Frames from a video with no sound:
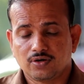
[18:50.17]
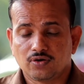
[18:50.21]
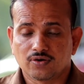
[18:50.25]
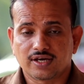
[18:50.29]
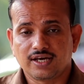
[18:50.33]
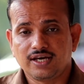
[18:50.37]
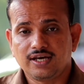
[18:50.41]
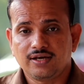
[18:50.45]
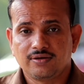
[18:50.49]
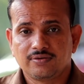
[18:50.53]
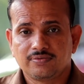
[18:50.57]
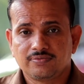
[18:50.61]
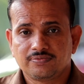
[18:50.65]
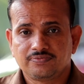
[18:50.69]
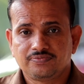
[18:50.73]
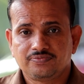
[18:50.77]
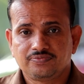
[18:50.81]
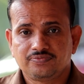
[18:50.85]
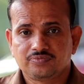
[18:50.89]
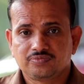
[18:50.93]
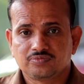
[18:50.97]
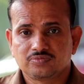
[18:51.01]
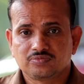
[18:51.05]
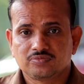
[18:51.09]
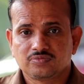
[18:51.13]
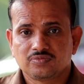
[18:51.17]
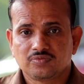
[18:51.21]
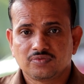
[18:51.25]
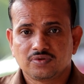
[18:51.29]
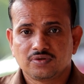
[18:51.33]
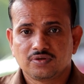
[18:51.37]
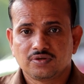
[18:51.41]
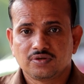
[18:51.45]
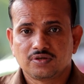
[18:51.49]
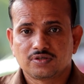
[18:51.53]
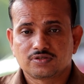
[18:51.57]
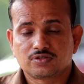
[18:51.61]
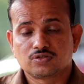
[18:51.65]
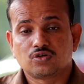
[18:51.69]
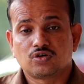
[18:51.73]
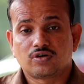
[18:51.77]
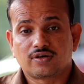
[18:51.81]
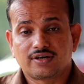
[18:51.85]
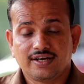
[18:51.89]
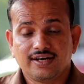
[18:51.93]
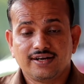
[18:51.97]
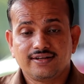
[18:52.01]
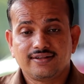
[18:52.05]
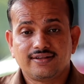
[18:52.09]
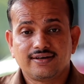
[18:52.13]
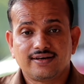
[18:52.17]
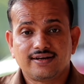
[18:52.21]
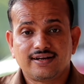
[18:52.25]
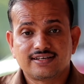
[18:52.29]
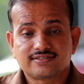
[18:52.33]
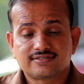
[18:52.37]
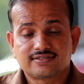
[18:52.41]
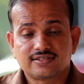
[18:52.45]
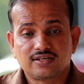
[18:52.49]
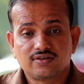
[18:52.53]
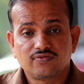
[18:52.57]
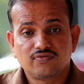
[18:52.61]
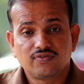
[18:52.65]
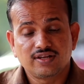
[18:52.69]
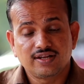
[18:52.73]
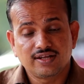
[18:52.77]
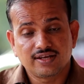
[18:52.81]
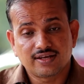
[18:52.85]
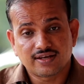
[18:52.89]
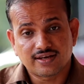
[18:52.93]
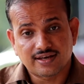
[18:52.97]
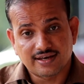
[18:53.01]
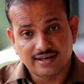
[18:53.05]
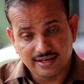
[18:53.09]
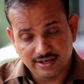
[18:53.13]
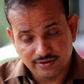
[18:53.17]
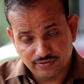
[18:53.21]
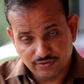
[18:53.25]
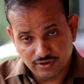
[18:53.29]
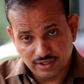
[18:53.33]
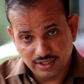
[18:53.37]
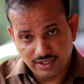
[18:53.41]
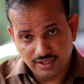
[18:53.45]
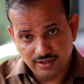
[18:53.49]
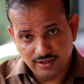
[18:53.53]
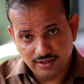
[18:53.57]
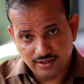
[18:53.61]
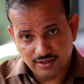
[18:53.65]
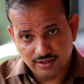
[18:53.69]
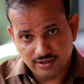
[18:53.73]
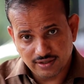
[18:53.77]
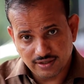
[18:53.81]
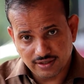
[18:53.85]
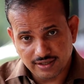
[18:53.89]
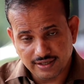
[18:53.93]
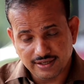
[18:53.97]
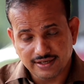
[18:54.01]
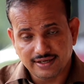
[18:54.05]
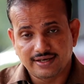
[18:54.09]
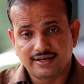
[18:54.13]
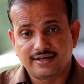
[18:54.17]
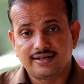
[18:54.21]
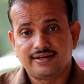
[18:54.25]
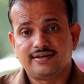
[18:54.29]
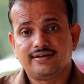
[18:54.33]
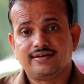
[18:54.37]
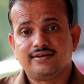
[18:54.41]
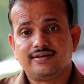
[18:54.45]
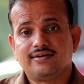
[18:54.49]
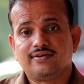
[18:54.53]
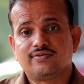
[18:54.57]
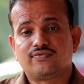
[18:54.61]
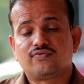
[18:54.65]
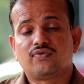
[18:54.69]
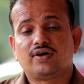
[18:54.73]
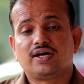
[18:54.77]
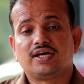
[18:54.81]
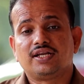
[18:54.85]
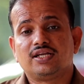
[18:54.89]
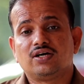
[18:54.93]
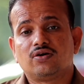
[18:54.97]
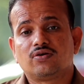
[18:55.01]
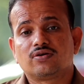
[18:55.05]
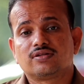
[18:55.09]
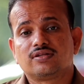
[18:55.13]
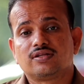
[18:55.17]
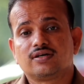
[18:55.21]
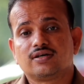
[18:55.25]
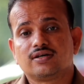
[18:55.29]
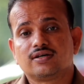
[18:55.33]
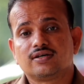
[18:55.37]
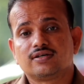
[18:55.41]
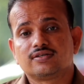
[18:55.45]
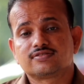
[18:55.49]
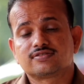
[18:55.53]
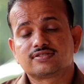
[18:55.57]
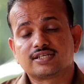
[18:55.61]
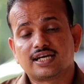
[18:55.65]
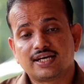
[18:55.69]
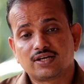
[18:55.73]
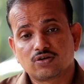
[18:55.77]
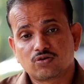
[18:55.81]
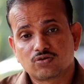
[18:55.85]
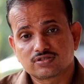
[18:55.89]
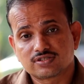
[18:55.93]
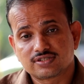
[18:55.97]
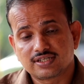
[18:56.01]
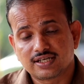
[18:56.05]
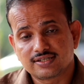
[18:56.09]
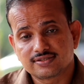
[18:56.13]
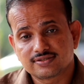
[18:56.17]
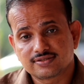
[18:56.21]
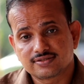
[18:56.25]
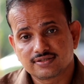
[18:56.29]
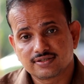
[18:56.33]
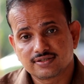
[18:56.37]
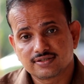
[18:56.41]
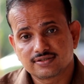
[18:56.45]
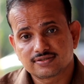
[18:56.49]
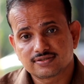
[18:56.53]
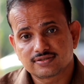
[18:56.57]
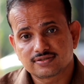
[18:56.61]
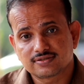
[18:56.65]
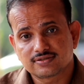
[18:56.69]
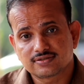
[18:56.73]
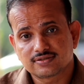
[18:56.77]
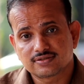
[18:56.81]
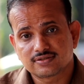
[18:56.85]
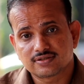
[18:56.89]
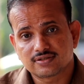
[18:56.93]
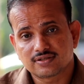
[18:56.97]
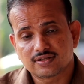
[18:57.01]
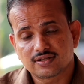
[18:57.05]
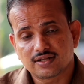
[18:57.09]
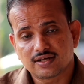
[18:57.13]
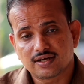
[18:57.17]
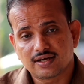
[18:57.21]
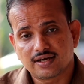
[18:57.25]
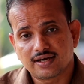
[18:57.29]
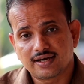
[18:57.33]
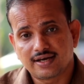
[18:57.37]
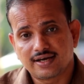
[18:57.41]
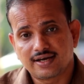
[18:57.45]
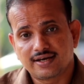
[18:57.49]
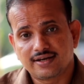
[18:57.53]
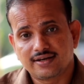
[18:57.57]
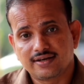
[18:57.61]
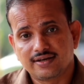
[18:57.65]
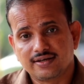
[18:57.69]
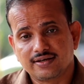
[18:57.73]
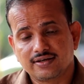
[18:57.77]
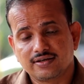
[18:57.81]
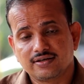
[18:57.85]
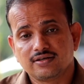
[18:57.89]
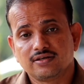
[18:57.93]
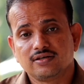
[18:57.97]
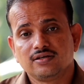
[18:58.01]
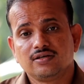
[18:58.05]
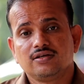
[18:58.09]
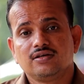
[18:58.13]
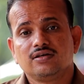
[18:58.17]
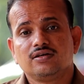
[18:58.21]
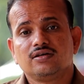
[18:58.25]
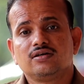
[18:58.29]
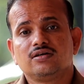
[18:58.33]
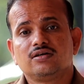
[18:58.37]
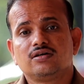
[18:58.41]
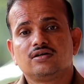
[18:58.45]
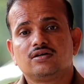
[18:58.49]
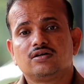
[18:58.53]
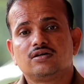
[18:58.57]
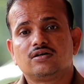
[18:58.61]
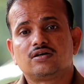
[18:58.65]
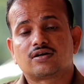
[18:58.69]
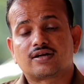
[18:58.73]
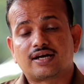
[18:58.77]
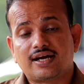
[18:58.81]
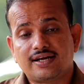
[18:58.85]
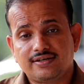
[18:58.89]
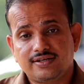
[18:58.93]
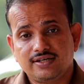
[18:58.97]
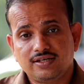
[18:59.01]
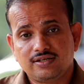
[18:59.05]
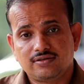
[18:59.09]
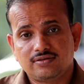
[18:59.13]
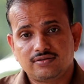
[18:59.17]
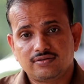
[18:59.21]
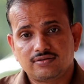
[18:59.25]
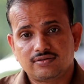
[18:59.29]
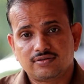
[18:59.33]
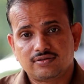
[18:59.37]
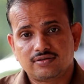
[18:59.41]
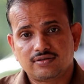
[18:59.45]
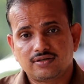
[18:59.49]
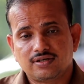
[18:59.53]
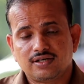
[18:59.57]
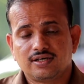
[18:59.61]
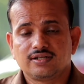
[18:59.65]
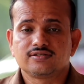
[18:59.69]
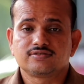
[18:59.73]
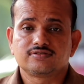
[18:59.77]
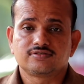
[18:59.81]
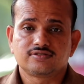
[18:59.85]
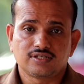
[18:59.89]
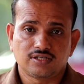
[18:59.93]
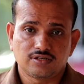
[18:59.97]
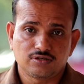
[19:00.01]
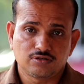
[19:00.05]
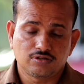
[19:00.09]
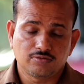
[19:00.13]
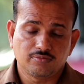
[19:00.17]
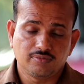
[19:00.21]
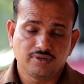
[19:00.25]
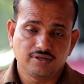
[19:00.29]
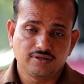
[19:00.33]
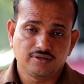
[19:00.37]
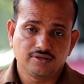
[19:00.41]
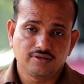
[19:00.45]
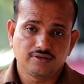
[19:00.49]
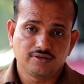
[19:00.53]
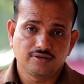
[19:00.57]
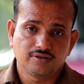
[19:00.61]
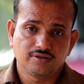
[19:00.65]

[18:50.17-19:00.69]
Okay? So read the lesson very carefully and find out the side question answers and write it and send to me.